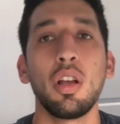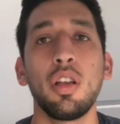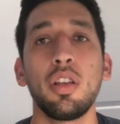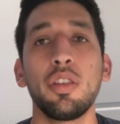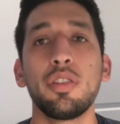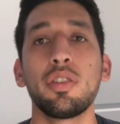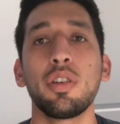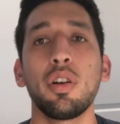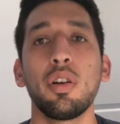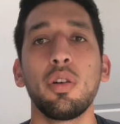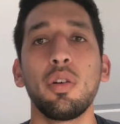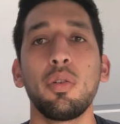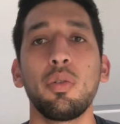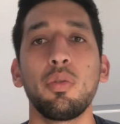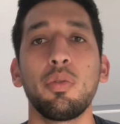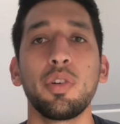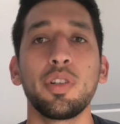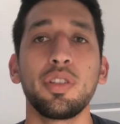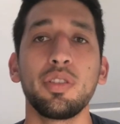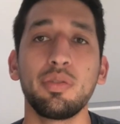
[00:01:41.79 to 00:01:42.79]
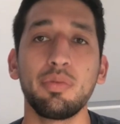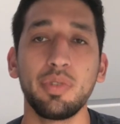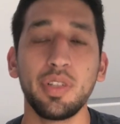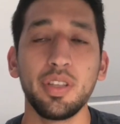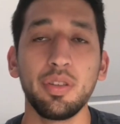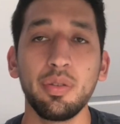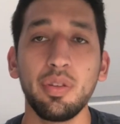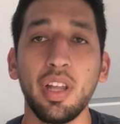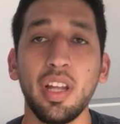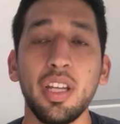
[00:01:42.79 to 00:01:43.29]
So when you read
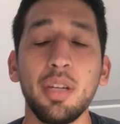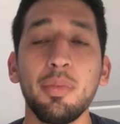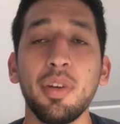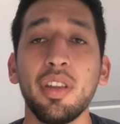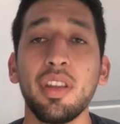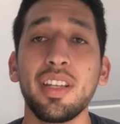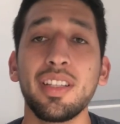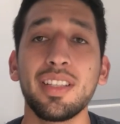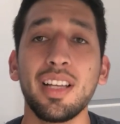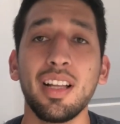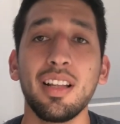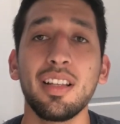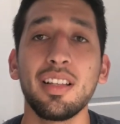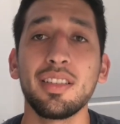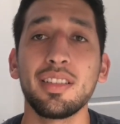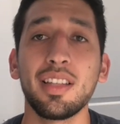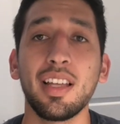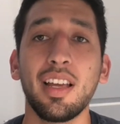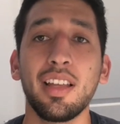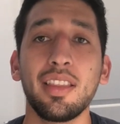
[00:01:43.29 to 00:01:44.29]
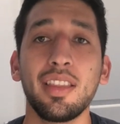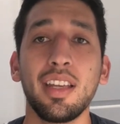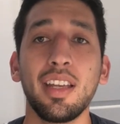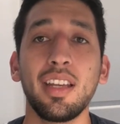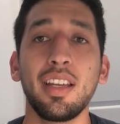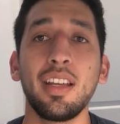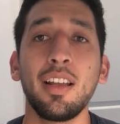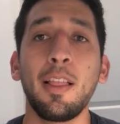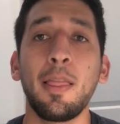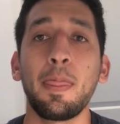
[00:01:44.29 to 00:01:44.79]
through that email, they tell us that
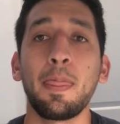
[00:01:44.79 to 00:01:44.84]
they